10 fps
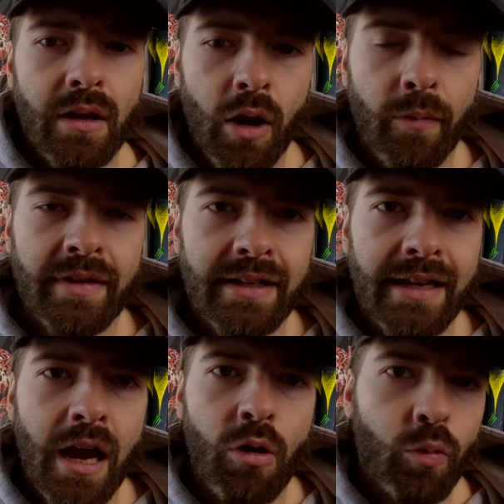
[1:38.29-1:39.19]
Obviously
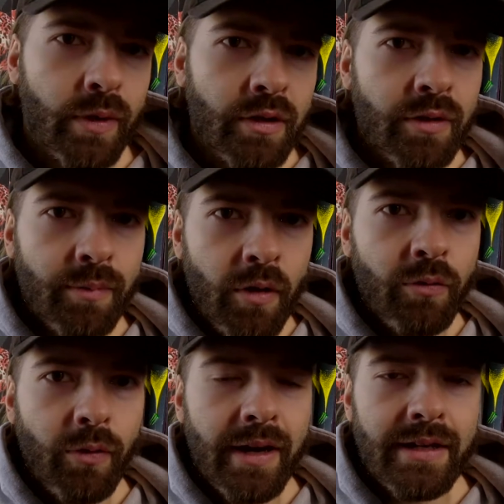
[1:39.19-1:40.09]
now we do it
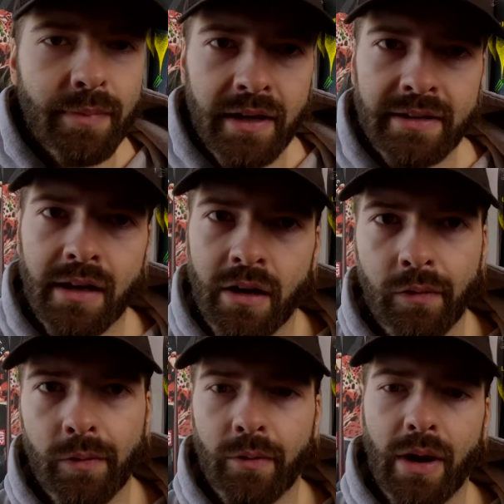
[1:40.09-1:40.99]
both ways, but I start
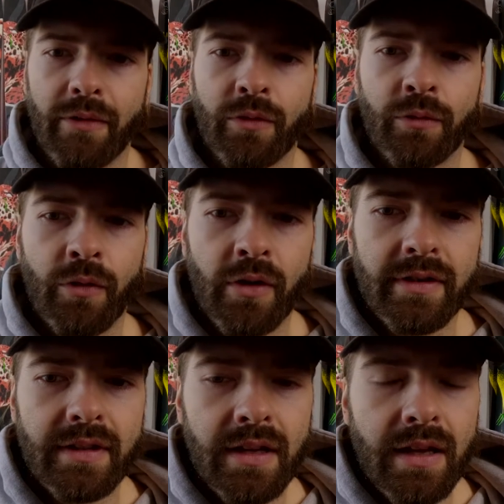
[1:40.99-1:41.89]
off with a right foot first,